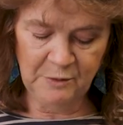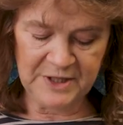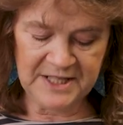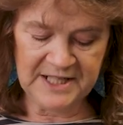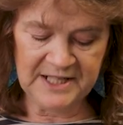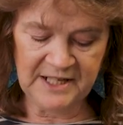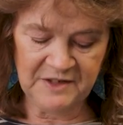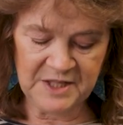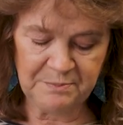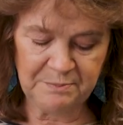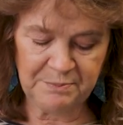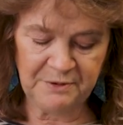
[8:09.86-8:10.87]
wants to give
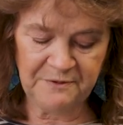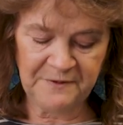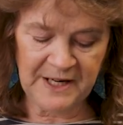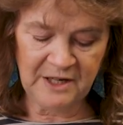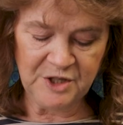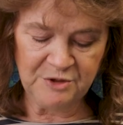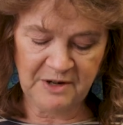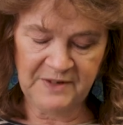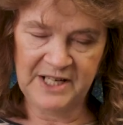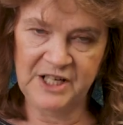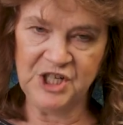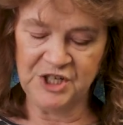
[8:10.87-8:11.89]
us profound
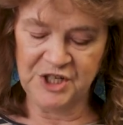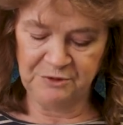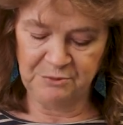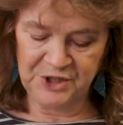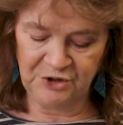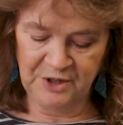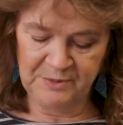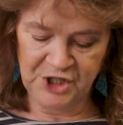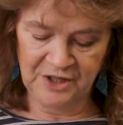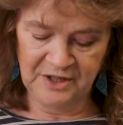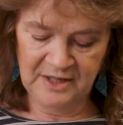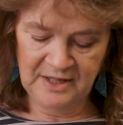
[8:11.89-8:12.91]
revelations from
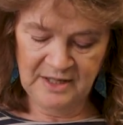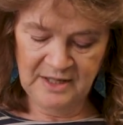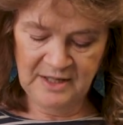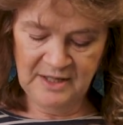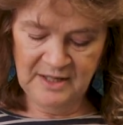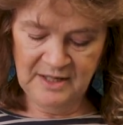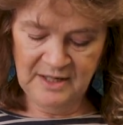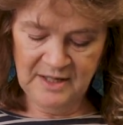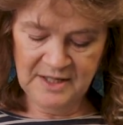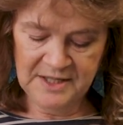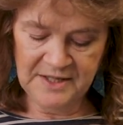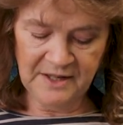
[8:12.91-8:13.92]
Scripture
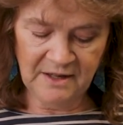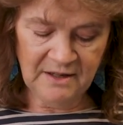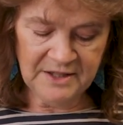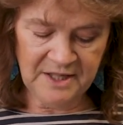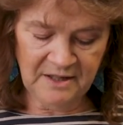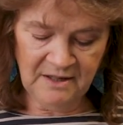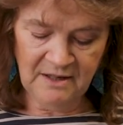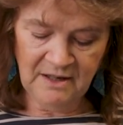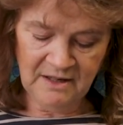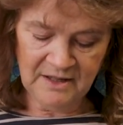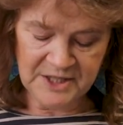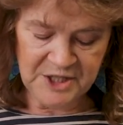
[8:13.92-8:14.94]
so that our, our
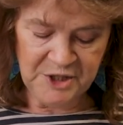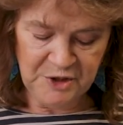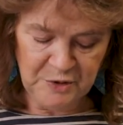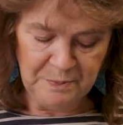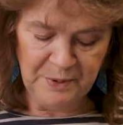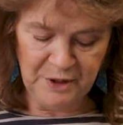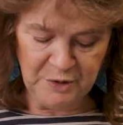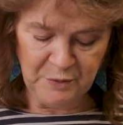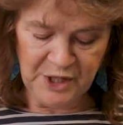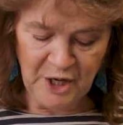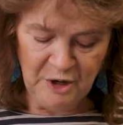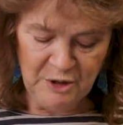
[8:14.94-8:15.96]
hearts too burn
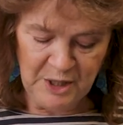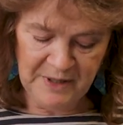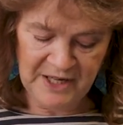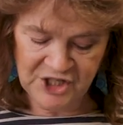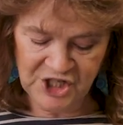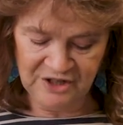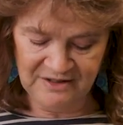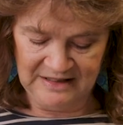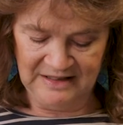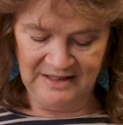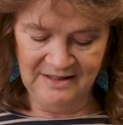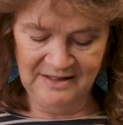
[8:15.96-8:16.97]
with holy passion
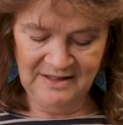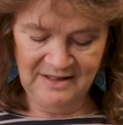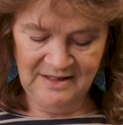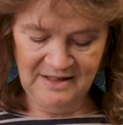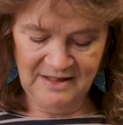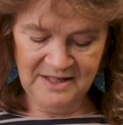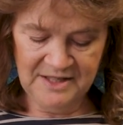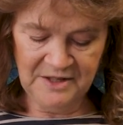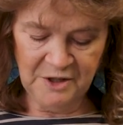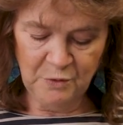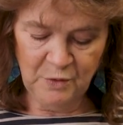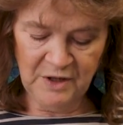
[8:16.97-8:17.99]
so
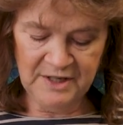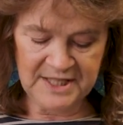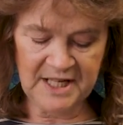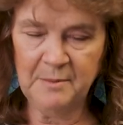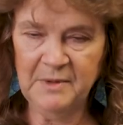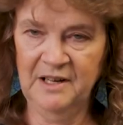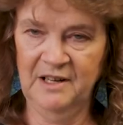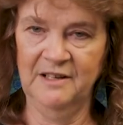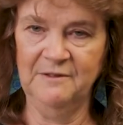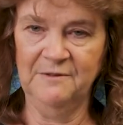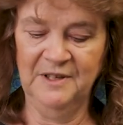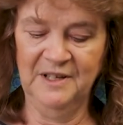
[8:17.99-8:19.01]
that the words come
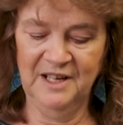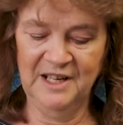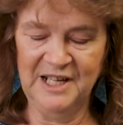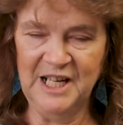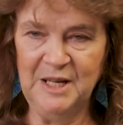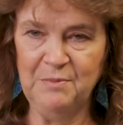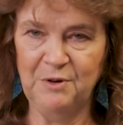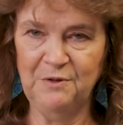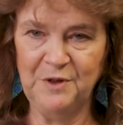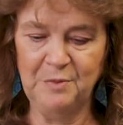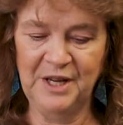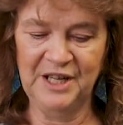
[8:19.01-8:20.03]
alive and leap
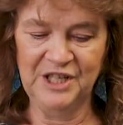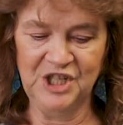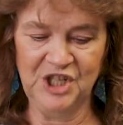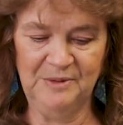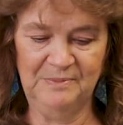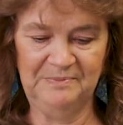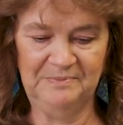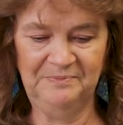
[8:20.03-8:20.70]
off the page.